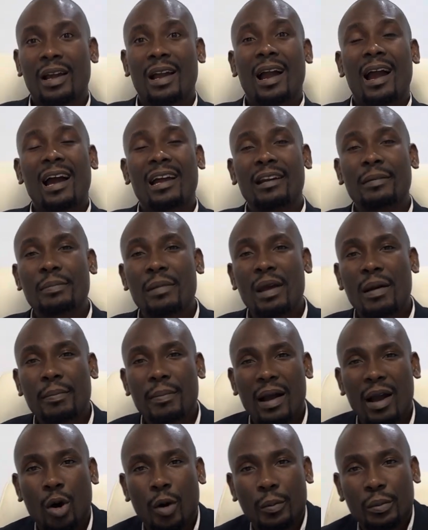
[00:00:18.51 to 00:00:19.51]
I remain
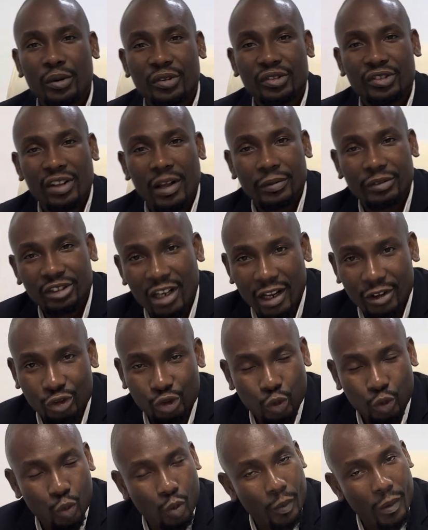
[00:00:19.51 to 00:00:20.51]
my humble self,
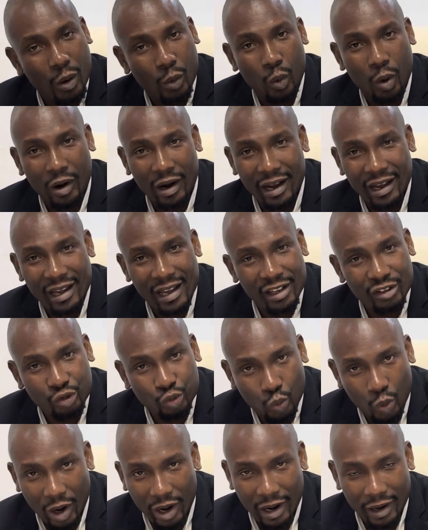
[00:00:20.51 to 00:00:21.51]
Chukwuma Nkwoka,
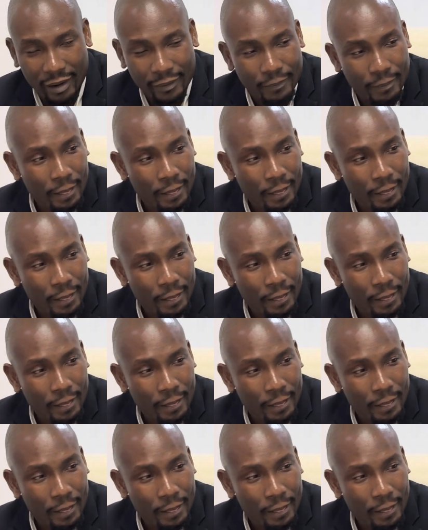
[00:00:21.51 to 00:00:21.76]
Esquire.